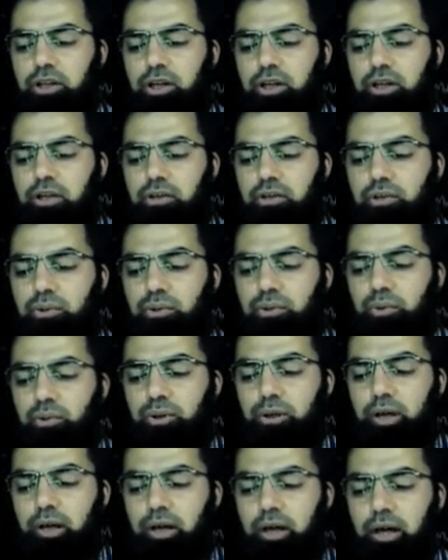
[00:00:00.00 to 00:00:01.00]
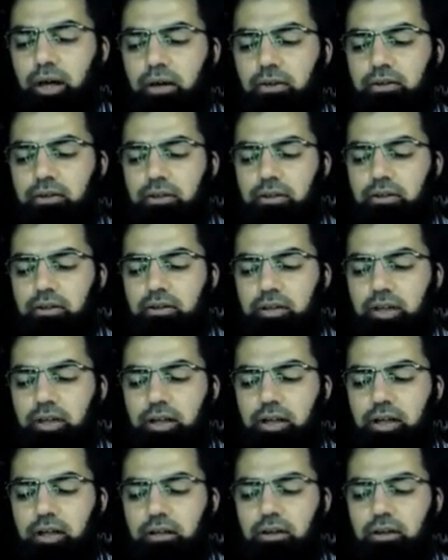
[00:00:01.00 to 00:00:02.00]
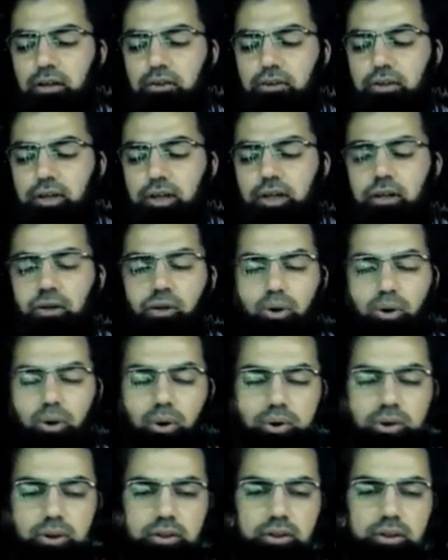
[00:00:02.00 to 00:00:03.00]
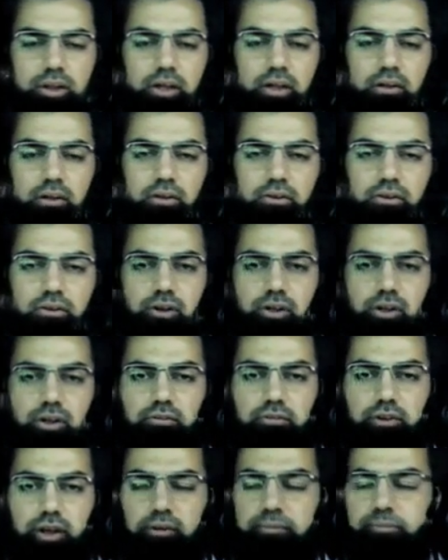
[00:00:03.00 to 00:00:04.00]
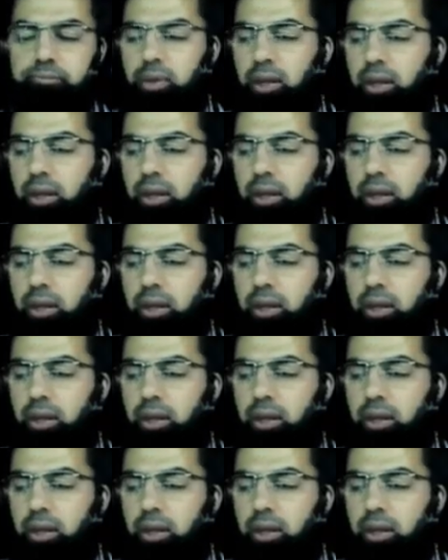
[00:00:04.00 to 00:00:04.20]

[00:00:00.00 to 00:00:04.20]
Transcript: it is known as the secondary side or the secondary circuit. Fine.